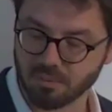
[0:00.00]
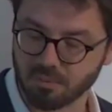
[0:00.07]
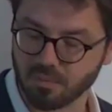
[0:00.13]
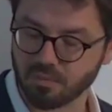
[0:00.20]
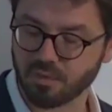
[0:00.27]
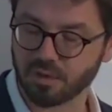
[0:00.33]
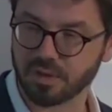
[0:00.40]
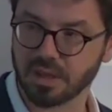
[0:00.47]

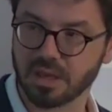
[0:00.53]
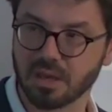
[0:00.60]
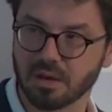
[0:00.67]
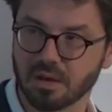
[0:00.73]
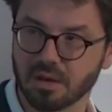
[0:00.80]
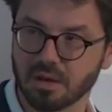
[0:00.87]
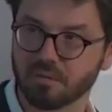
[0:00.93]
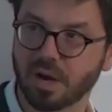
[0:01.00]

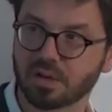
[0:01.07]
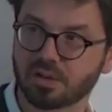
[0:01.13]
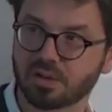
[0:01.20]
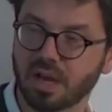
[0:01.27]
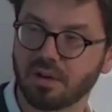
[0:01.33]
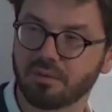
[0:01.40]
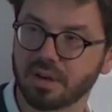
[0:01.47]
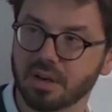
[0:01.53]
for us to
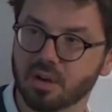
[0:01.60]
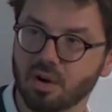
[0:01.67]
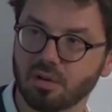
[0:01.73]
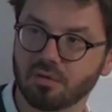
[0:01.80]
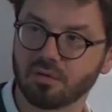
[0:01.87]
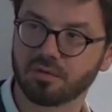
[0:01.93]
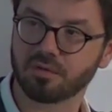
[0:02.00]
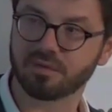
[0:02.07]
have any
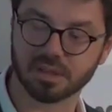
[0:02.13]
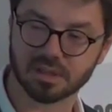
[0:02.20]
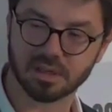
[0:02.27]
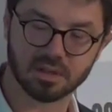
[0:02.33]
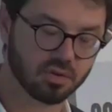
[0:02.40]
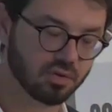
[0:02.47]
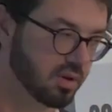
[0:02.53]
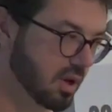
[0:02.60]
confidence
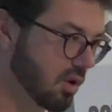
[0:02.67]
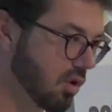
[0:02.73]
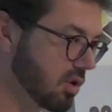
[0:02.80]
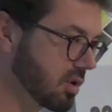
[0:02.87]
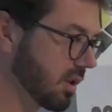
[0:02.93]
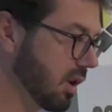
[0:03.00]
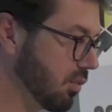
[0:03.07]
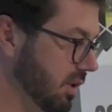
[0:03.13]
into the
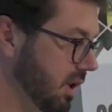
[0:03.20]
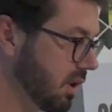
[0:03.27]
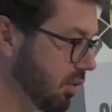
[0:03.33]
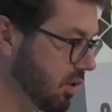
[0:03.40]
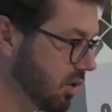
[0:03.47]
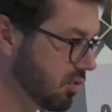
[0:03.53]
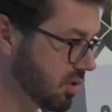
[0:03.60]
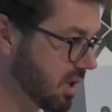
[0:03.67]
cost that we did, we
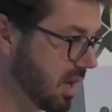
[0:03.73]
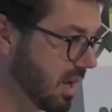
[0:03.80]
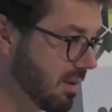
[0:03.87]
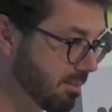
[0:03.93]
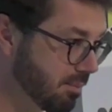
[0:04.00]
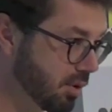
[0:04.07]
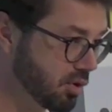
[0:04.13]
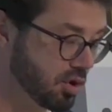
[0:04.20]
use
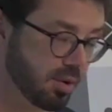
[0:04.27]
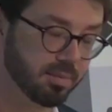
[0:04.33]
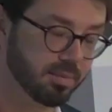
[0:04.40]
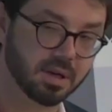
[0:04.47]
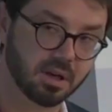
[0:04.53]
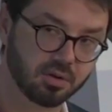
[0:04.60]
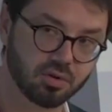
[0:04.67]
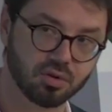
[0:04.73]

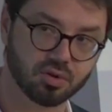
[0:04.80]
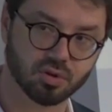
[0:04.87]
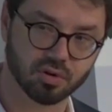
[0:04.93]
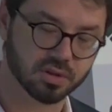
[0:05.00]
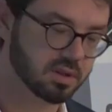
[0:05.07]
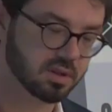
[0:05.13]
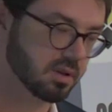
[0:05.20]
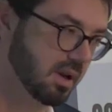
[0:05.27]
predominantly 2
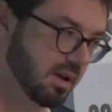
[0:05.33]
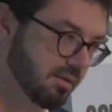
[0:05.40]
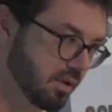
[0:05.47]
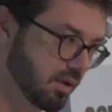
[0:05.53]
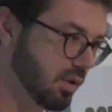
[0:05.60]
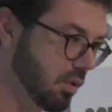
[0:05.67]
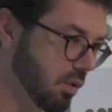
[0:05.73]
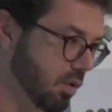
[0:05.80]
sources, even
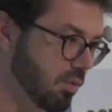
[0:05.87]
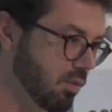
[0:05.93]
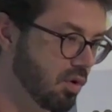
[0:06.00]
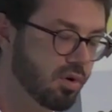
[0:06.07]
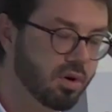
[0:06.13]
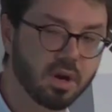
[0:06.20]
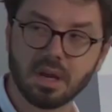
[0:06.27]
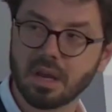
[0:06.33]
though there were
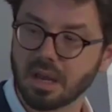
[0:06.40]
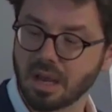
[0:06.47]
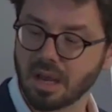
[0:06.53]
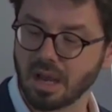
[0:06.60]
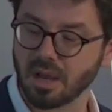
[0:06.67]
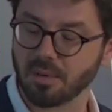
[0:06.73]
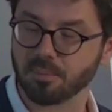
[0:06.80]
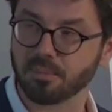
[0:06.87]
more.
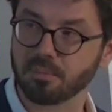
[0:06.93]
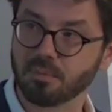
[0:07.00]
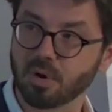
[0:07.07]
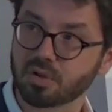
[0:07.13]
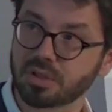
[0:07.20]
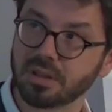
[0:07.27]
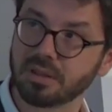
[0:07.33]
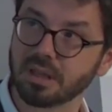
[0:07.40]

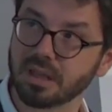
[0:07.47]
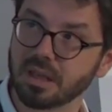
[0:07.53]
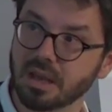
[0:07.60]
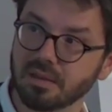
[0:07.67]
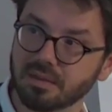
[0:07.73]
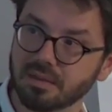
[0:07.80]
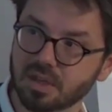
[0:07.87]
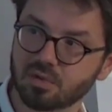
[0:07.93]
Mostly
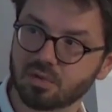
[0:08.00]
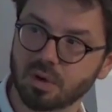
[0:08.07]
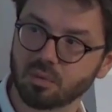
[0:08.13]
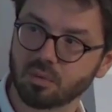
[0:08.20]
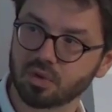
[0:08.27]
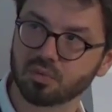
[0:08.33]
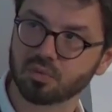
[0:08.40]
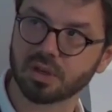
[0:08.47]
this one,
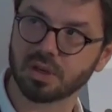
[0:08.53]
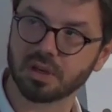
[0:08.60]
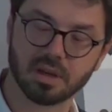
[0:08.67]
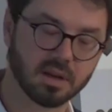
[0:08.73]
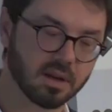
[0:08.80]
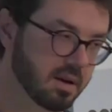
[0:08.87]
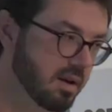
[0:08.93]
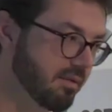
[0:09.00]
which was
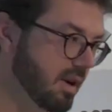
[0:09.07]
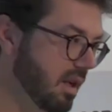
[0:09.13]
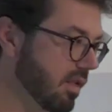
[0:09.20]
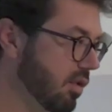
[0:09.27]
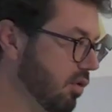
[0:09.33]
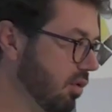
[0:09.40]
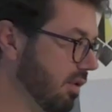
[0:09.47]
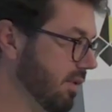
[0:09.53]
a very
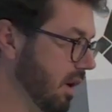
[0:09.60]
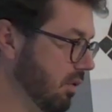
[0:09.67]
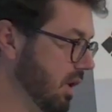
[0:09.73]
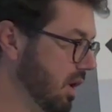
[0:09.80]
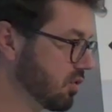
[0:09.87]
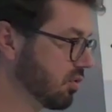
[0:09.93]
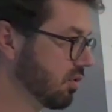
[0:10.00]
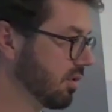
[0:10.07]
thorough
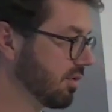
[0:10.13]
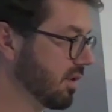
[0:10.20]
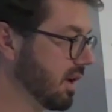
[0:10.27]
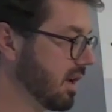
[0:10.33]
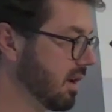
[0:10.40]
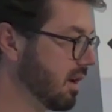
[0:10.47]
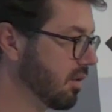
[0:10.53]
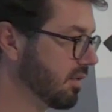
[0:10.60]
evaluation of
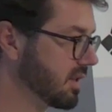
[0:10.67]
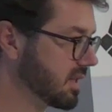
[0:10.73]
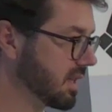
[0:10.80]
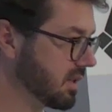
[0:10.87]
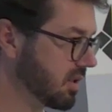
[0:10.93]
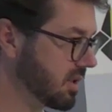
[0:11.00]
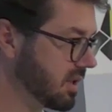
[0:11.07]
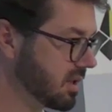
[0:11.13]

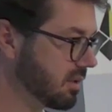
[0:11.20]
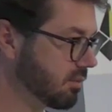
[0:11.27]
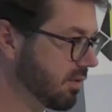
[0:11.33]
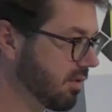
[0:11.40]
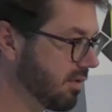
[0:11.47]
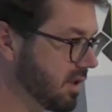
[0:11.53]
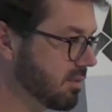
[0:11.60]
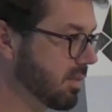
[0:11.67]
such a system, of a
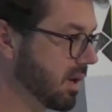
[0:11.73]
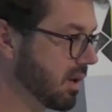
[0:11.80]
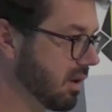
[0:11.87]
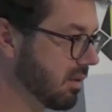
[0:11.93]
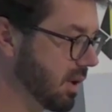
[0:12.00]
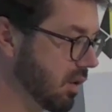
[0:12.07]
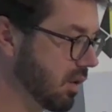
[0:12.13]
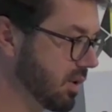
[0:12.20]
50
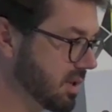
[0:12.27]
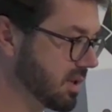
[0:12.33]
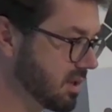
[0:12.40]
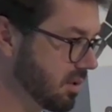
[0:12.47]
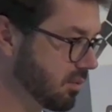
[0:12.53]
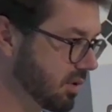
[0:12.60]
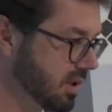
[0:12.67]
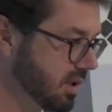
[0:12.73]
megawatt
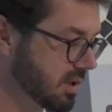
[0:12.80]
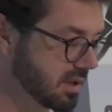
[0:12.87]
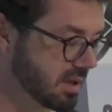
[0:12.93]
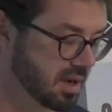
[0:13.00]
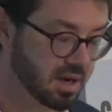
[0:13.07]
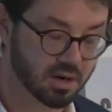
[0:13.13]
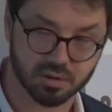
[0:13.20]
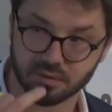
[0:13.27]
system with 6
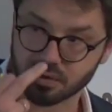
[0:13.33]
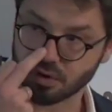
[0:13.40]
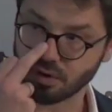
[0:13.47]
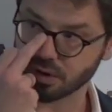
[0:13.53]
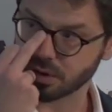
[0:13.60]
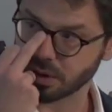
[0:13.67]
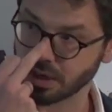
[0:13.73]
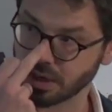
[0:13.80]
hours of
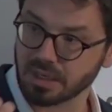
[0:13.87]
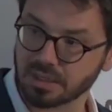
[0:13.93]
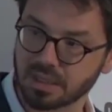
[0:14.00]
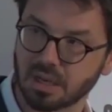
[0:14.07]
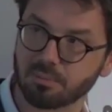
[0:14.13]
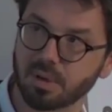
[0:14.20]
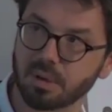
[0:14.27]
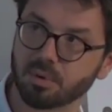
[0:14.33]
storage,
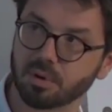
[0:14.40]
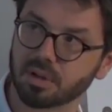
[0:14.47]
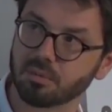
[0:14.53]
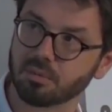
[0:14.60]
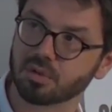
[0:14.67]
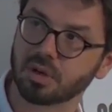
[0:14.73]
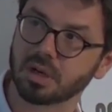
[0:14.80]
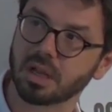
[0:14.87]
done by
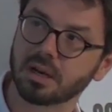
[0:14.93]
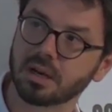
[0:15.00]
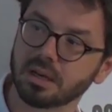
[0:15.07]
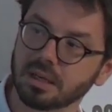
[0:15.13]
Portermo Solar.